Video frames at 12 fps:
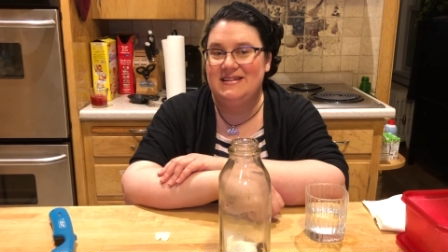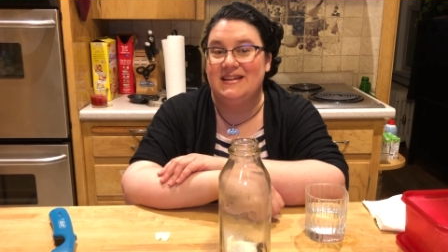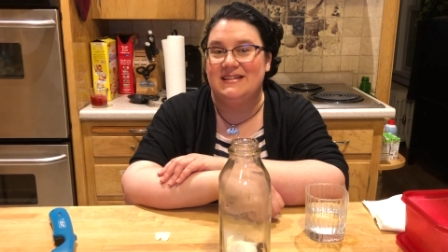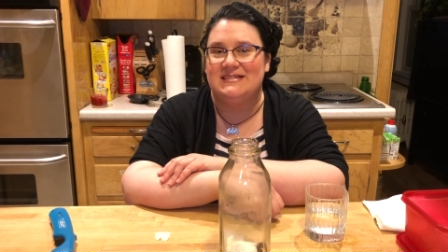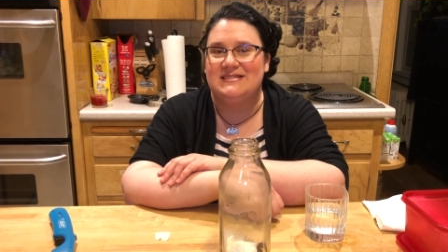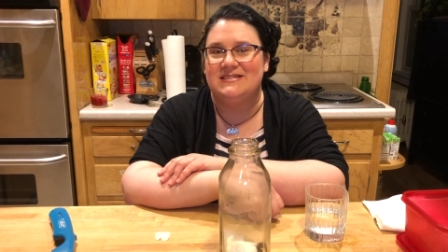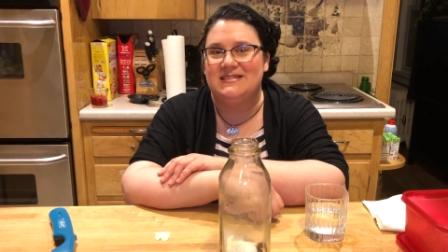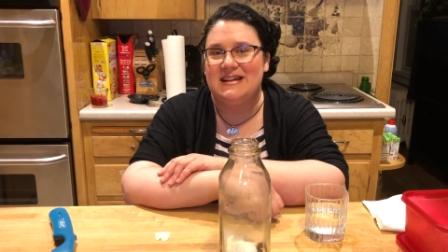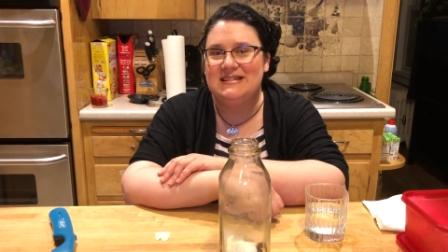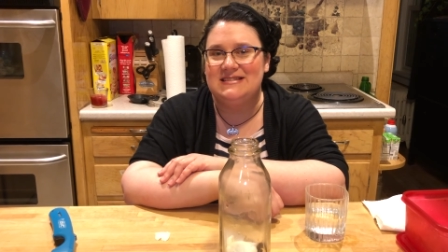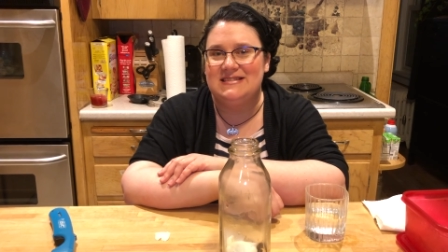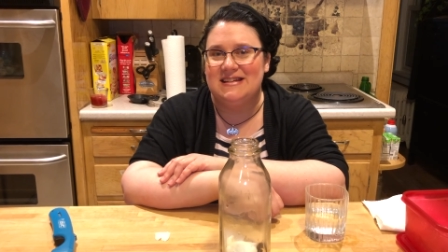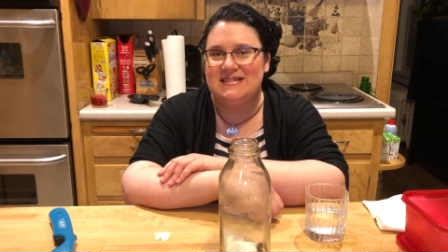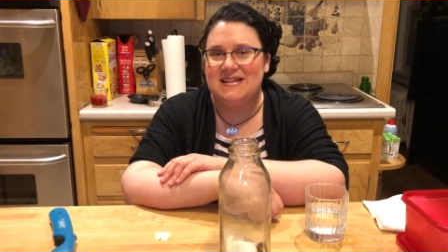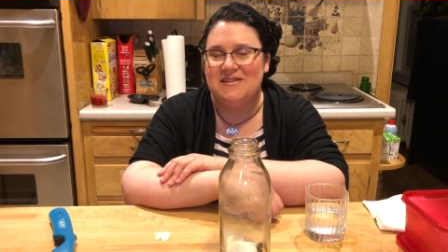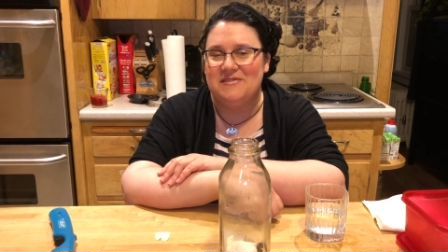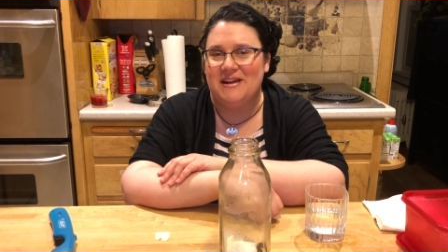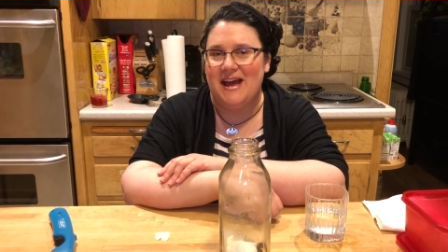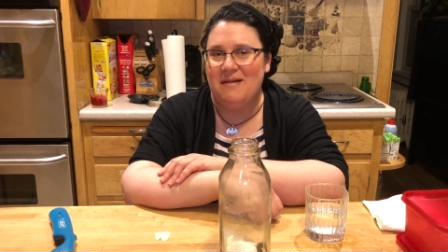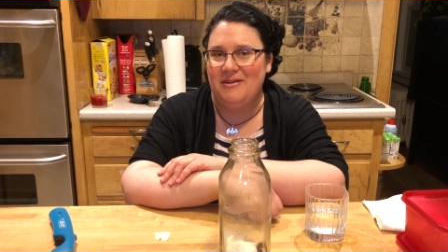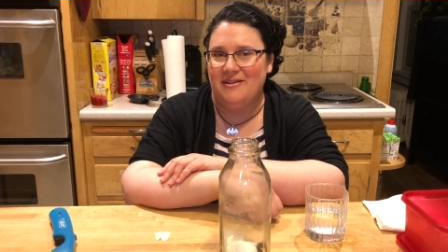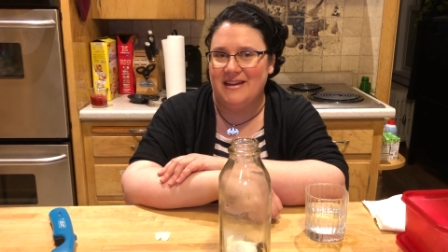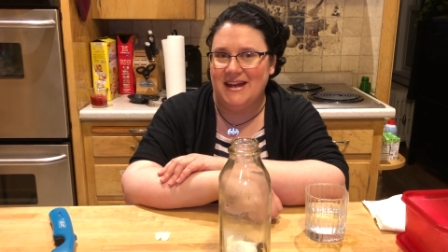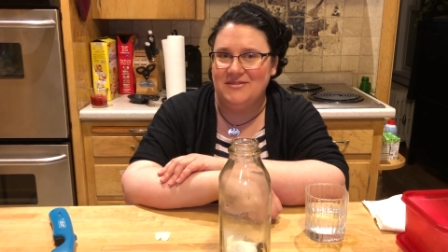And until then, stay safe and happy,
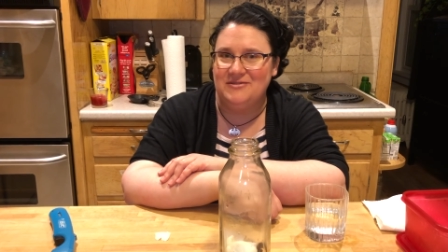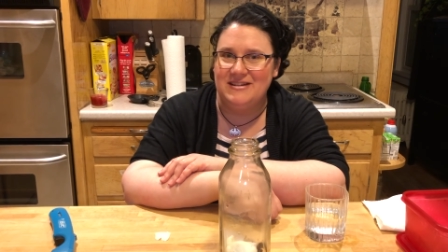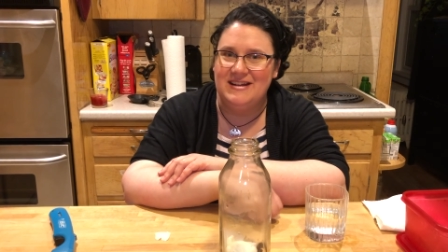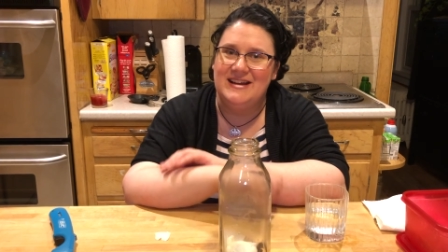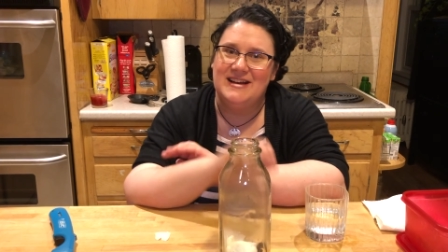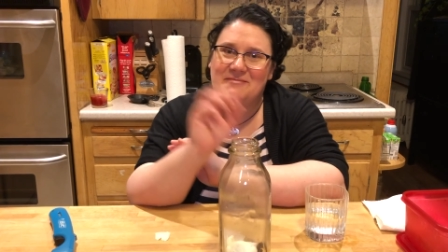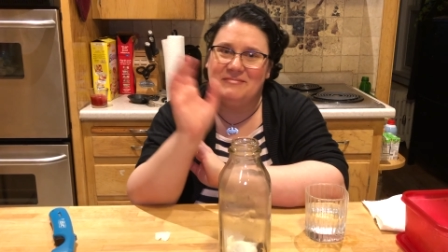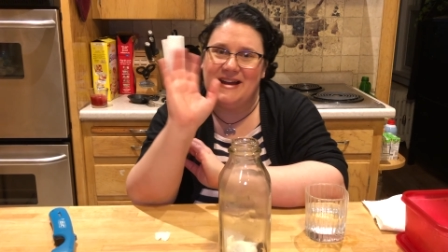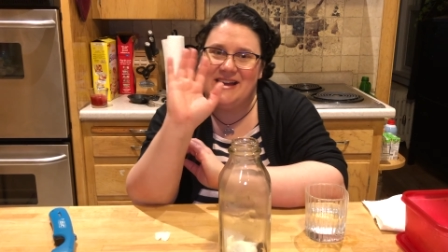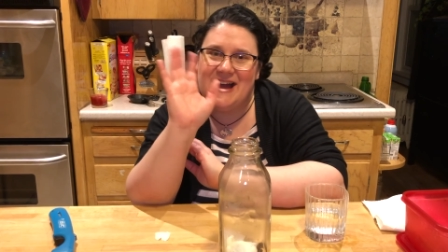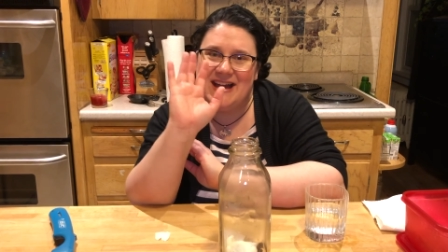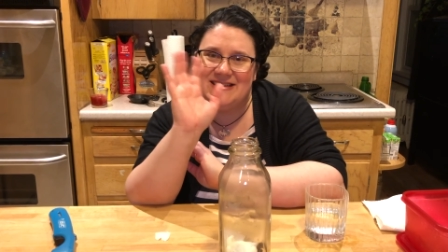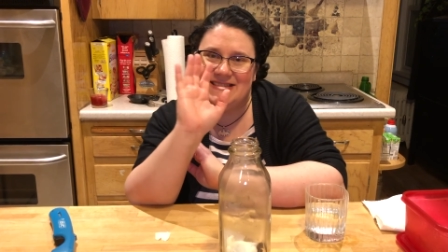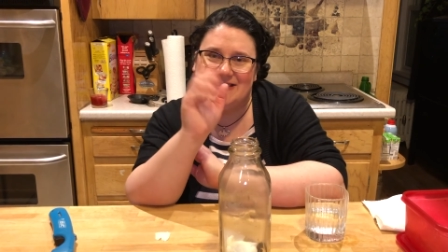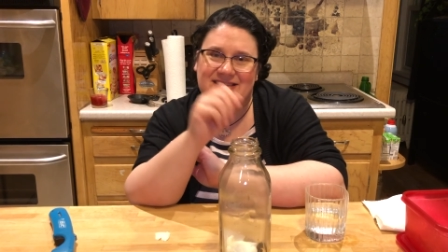okay everyone? Bye guys.